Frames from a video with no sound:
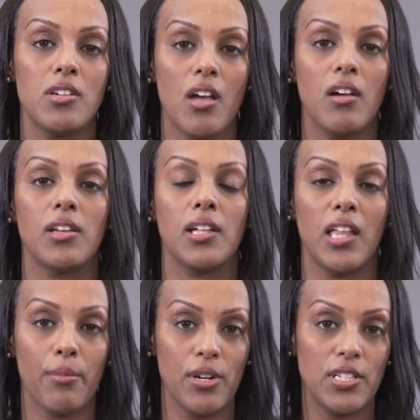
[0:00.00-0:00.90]
childhood
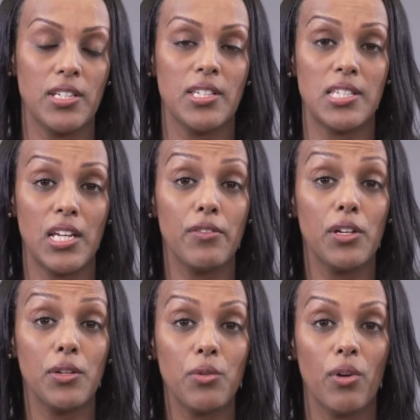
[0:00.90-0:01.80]
collaboration in the state of
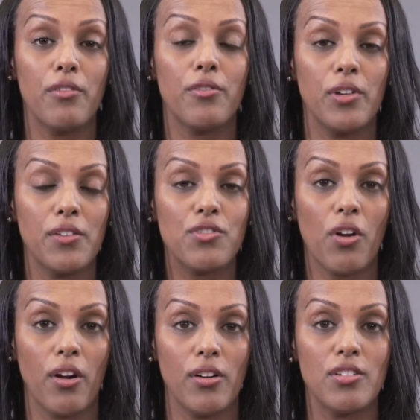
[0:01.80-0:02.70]
Illinois free of
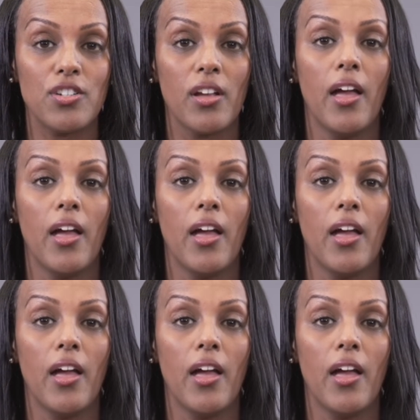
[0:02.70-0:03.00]
charge.